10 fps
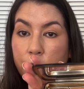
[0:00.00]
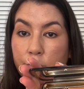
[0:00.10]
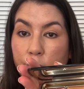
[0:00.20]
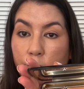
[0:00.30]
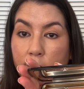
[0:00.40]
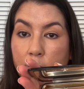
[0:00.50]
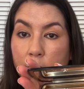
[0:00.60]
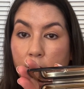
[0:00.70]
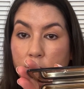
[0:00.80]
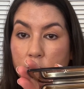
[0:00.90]
3
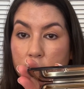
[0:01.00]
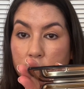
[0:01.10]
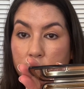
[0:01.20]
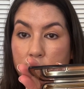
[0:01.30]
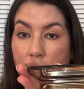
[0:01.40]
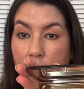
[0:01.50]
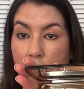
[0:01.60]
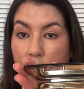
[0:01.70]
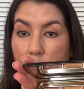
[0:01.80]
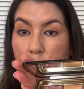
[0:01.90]
blushes, and
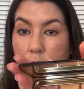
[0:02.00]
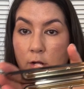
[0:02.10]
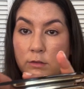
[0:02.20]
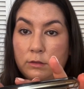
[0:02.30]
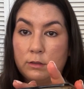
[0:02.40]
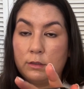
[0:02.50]
a bronzer.